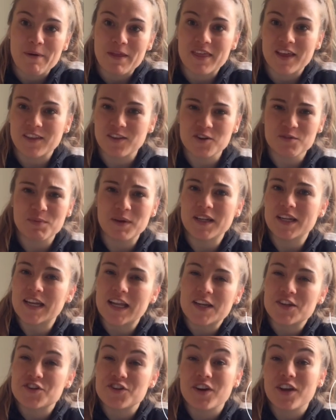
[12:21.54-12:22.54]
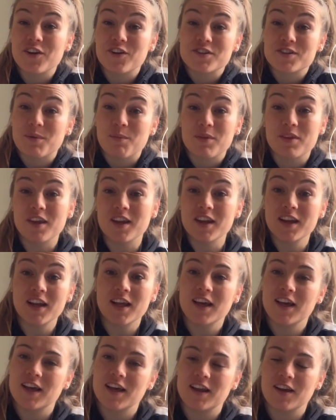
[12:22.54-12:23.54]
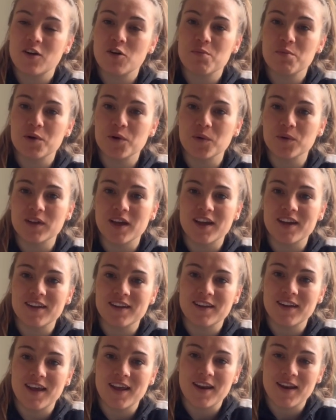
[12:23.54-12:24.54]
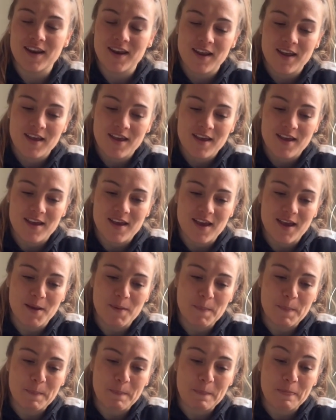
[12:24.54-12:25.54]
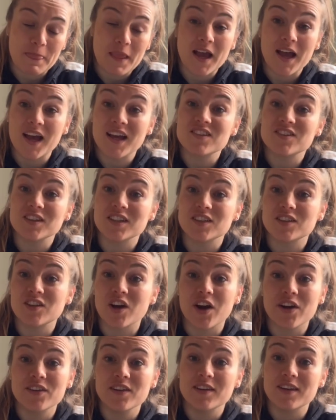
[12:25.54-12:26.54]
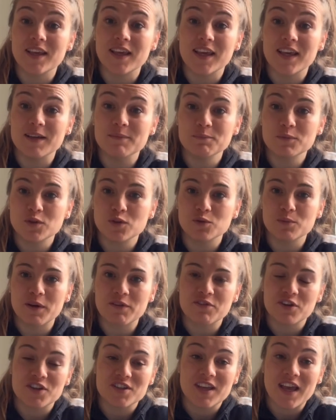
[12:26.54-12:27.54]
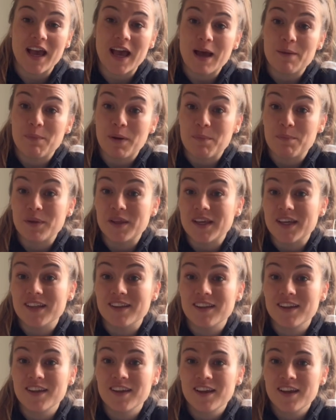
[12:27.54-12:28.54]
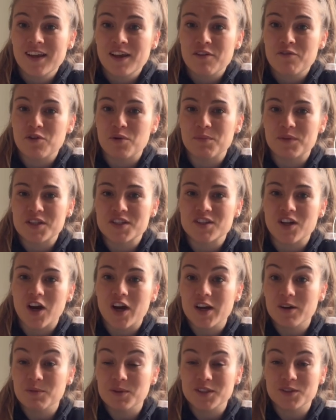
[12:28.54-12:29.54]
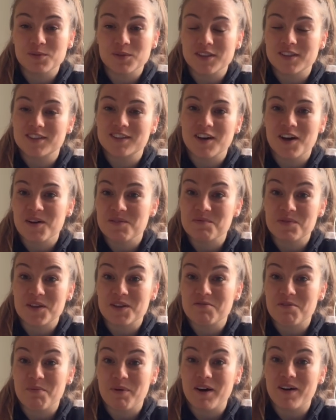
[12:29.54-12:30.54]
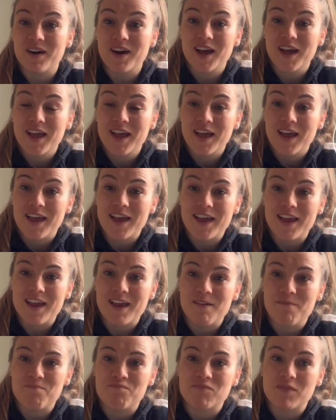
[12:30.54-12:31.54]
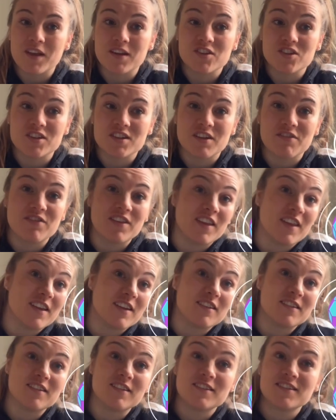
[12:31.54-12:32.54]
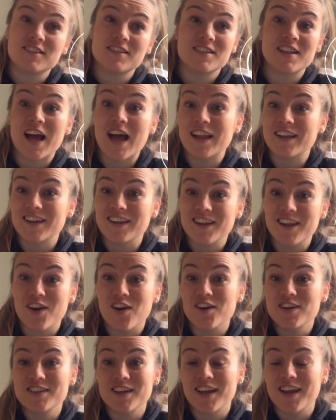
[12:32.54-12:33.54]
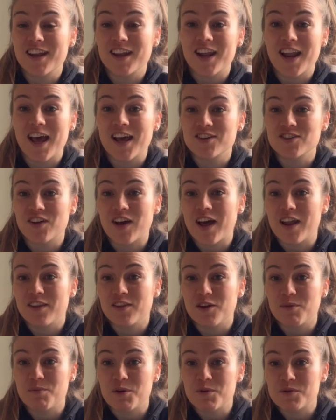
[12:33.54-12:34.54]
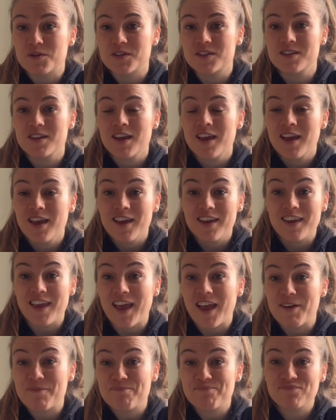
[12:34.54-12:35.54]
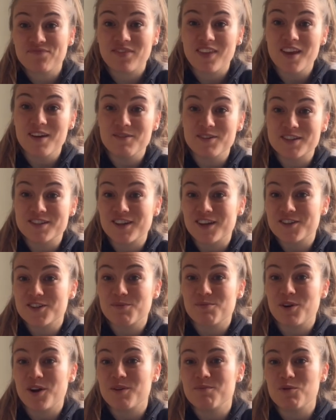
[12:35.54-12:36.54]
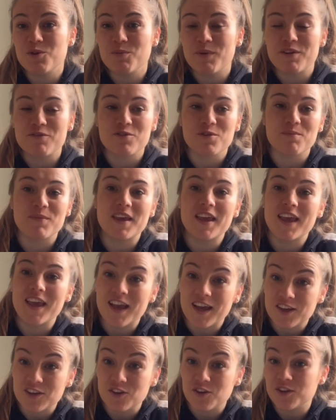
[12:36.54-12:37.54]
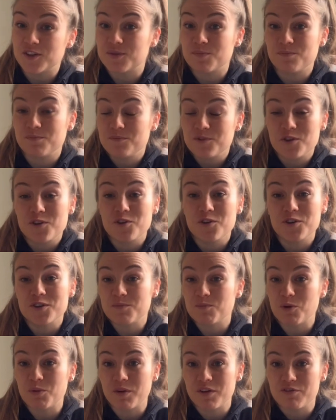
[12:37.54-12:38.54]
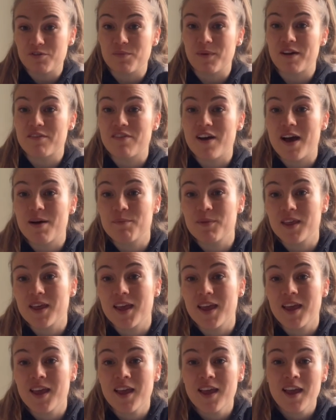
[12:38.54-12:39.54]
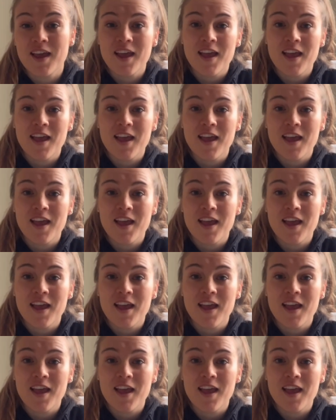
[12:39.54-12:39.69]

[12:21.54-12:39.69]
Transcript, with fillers: I think there'd been an injury or something, and I, I got pulled in, and then um, I actually started the game. So my first cap, I played from the start, which was unbelievable. Um, and just a feeling standing there singing the national anthem, it was yeah, it was such a proud moment for me, a huge, huge moment for my family.